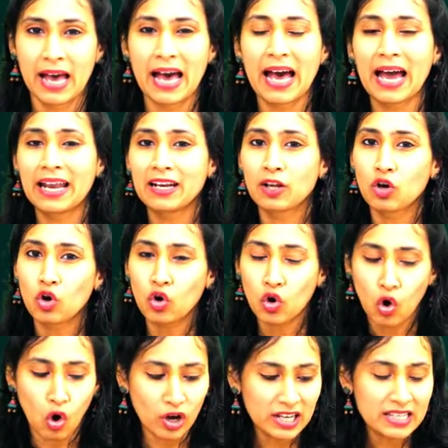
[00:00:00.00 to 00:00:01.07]
and
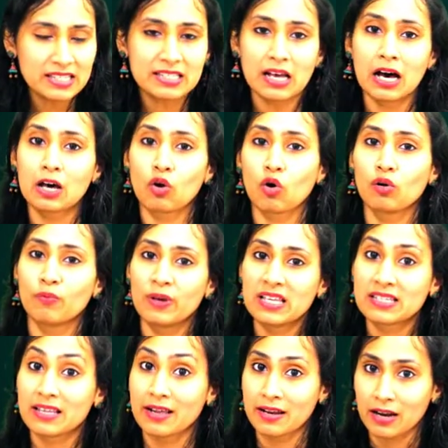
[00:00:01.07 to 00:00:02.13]
coins are
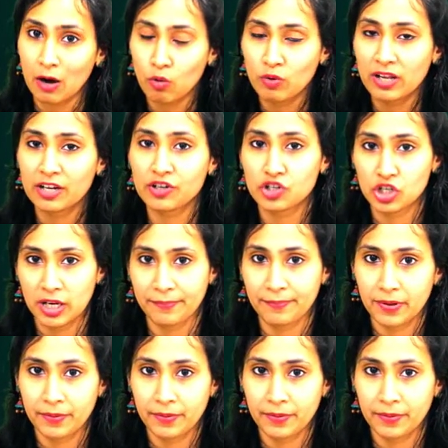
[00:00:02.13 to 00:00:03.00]
always round in shape.